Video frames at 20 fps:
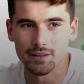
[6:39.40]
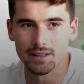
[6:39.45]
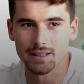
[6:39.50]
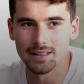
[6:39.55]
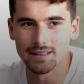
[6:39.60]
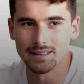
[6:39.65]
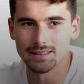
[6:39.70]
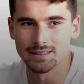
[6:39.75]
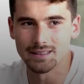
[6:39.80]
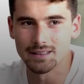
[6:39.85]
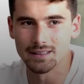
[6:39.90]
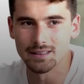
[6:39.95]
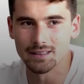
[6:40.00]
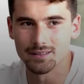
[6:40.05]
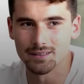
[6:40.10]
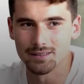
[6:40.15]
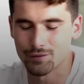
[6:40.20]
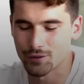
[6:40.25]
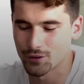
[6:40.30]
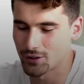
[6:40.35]
very
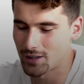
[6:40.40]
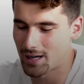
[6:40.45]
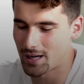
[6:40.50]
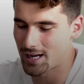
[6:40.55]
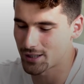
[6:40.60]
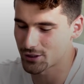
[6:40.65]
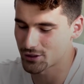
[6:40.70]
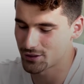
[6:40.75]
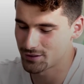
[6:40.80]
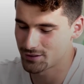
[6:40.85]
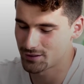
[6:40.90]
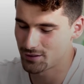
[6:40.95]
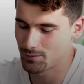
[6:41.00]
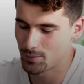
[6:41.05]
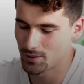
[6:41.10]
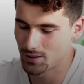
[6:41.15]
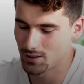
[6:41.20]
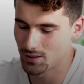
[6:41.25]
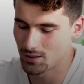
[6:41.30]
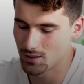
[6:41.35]
easy for your actions to
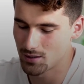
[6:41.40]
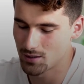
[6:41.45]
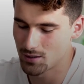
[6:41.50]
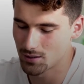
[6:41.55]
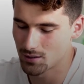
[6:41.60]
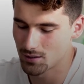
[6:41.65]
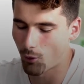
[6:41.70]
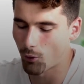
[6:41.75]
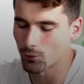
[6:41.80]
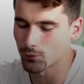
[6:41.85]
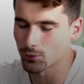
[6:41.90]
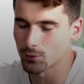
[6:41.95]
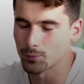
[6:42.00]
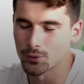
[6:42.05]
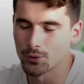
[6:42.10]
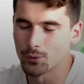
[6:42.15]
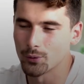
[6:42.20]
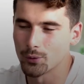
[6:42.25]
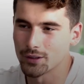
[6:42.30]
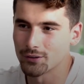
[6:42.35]
be
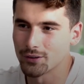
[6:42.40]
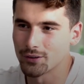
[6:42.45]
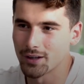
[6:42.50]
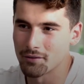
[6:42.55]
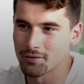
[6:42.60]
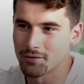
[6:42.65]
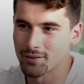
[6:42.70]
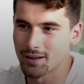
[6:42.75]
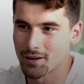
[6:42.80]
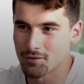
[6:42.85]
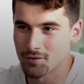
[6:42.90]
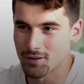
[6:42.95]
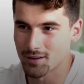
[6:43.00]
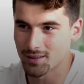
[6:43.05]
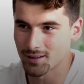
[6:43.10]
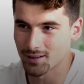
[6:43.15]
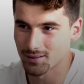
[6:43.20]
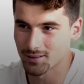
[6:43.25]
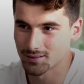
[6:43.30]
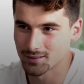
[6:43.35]
honorable when you have
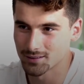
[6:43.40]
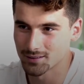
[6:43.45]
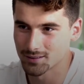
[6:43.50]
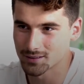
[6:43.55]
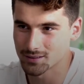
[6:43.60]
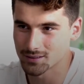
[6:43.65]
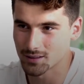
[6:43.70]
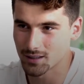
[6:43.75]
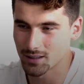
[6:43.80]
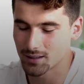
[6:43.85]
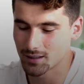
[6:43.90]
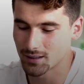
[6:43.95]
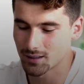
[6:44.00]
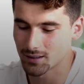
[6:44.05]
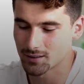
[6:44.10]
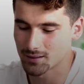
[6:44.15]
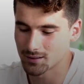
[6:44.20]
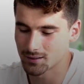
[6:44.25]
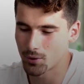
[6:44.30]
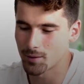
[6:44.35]
everything. So I
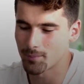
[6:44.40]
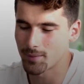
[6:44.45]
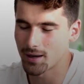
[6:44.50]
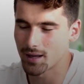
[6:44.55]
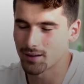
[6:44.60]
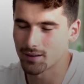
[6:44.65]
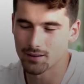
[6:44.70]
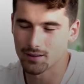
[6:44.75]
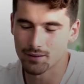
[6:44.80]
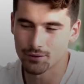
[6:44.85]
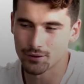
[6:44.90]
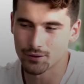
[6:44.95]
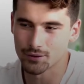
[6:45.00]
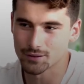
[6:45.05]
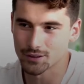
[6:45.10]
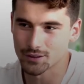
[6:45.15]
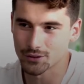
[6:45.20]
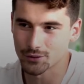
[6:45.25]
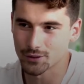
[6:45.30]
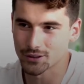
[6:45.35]
think put a man in a difficult
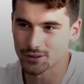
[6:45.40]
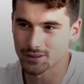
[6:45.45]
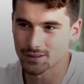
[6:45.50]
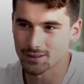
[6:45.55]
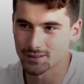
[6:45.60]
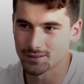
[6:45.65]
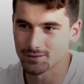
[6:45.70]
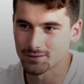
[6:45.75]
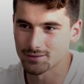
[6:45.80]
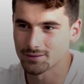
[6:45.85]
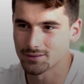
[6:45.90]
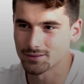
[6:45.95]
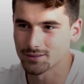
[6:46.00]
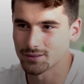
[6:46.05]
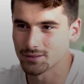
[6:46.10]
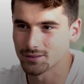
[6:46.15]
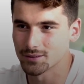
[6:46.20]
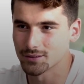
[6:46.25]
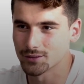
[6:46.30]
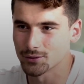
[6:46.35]
situation,
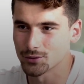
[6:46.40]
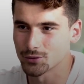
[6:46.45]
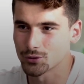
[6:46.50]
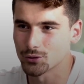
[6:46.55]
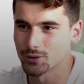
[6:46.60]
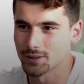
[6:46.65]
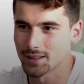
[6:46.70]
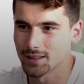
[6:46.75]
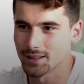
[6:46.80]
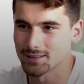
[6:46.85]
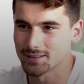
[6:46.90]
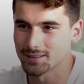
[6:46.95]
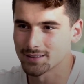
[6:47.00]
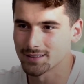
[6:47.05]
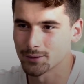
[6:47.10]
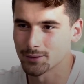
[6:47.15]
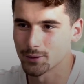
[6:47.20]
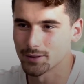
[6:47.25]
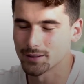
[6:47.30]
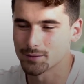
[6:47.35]
and you'll truly get to
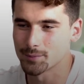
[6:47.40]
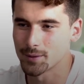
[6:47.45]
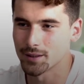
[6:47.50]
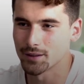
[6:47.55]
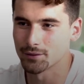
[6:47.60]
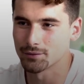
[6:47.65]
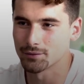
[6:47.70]
see what he's made